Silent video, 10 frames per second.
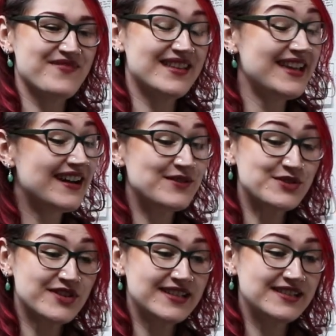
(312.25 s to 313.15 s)
yeah, it
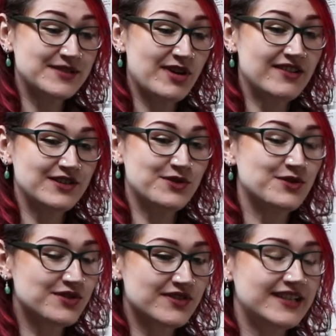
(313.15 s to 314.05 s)
was a really inspiring
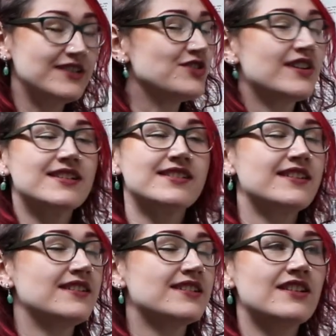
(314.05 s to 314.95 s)
course, really
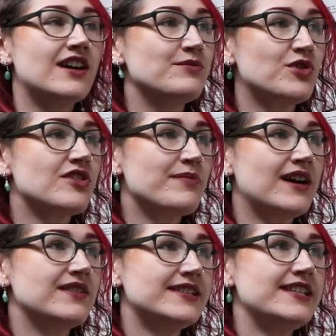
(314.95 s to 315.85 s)
interesting to learn more
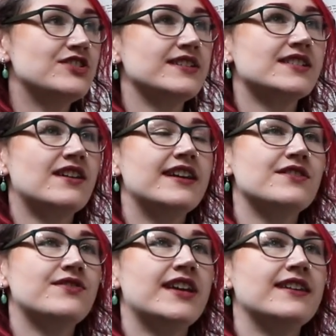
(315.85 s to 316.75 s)
about the teaching side
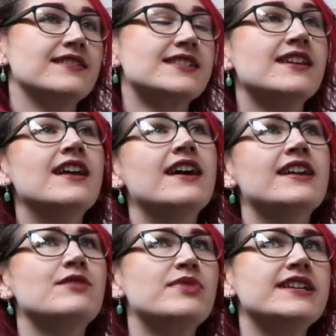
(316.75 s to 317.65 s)
of things.
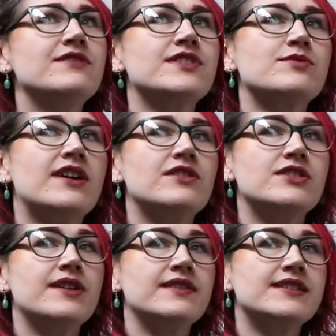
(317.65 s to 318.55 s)
And I believe as well
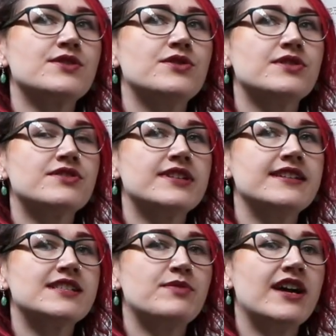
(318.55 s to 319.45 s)
doing this course
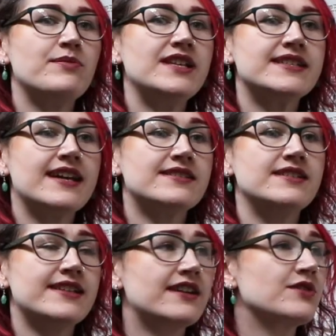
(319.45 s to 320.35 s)
really inspired me to get
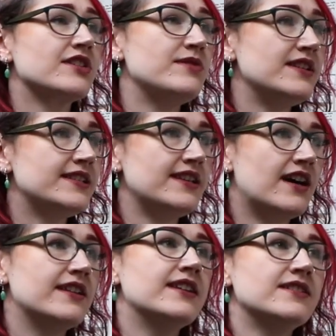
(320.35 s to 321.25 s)
into adult community
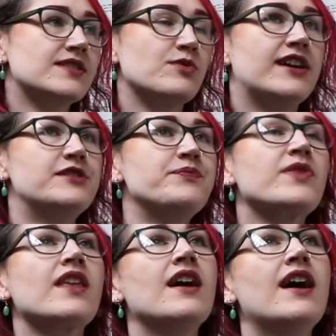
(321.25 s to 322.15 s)
learning as well.
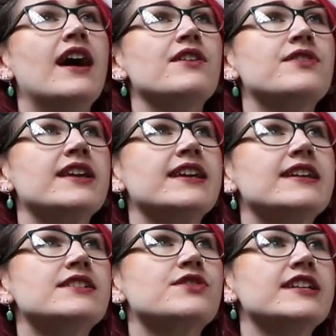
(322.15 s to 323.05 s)
I think
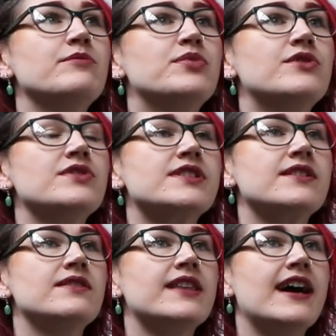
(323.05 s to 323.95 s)
it's really
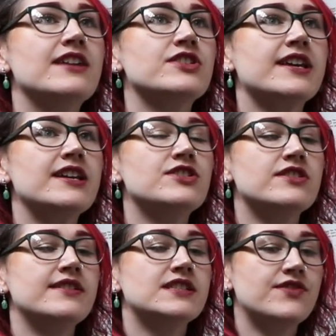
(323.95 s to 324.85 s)
important that
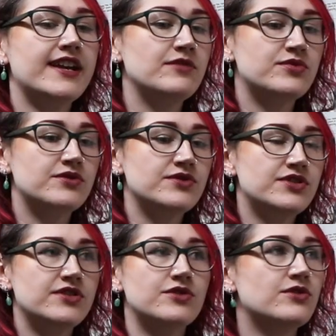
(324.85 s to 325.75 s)
education is available
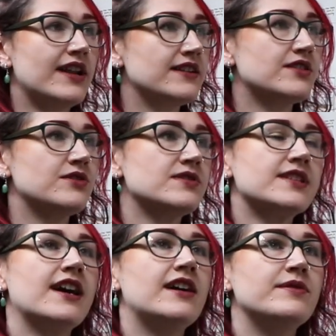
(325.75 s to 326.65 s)
to all
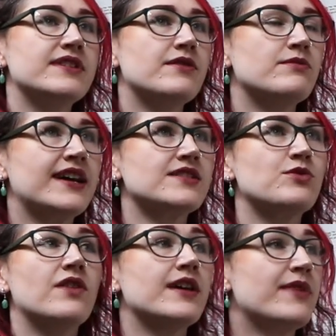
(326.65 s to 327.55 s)
adults, no matter
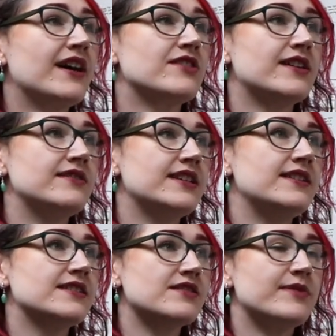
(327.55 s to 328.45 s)
what their background
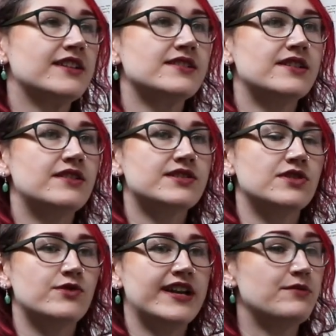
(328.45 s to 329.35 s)
is, no matter
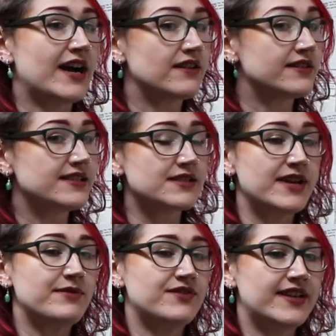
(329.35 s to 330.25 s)
sort of what any barriers they
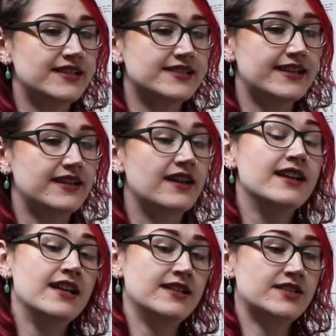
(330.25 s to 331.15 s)
may be facing.
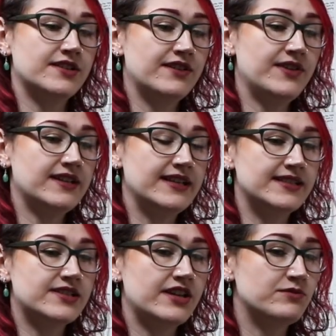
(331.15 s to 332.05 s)
So I think
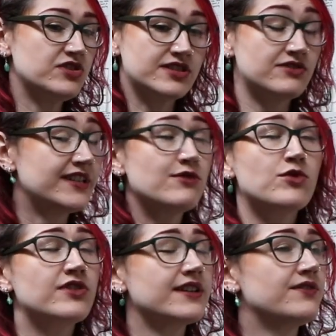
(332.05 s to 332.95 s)
that's just a really
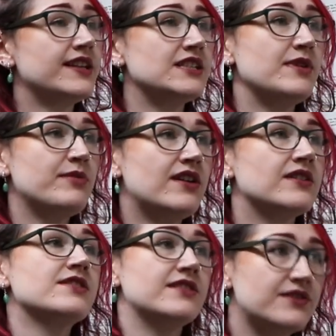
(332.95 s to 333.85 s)
rewarding thing to be
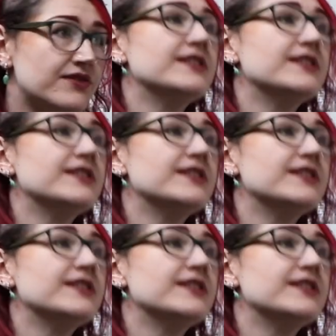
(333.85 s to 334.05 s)
part of.